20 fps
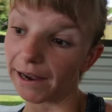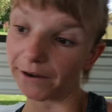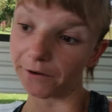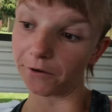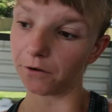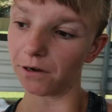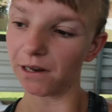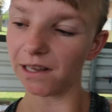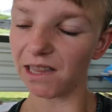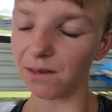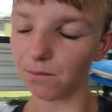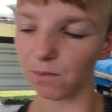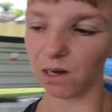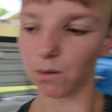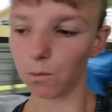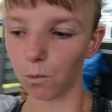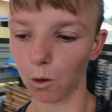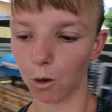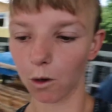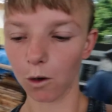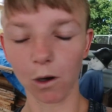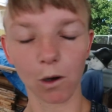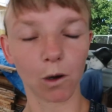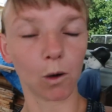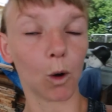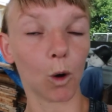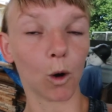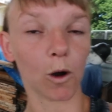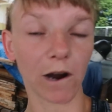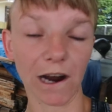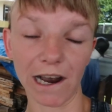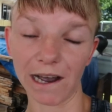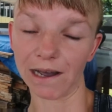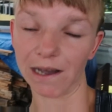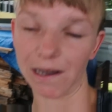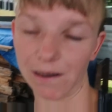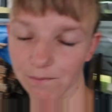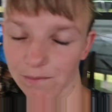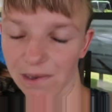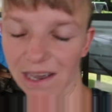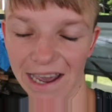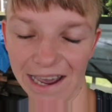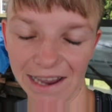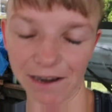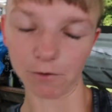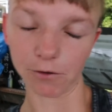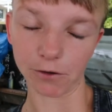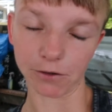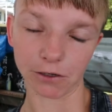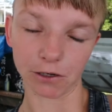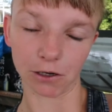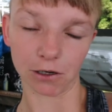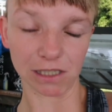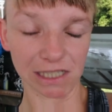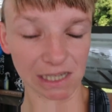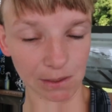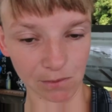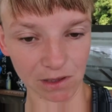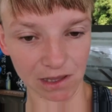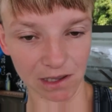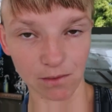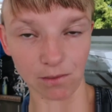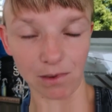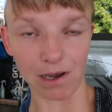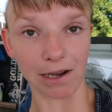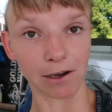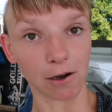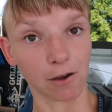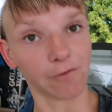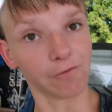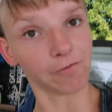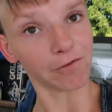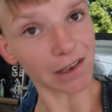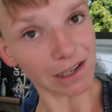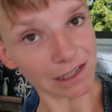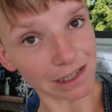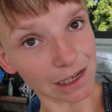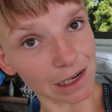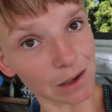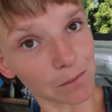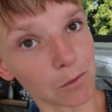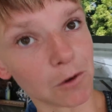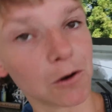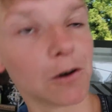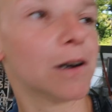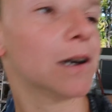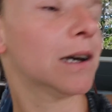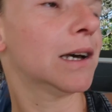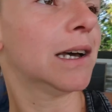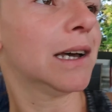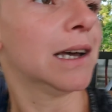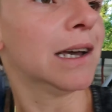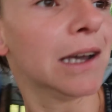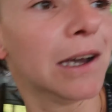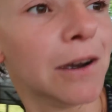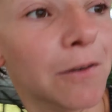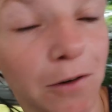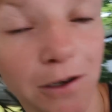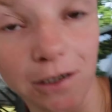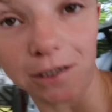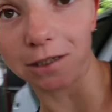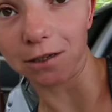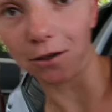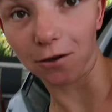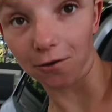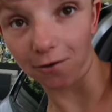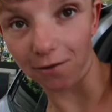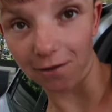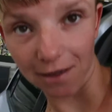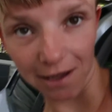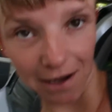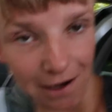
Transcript: I don't need them anymore or um, and also some of them I don't fit anymore which is a good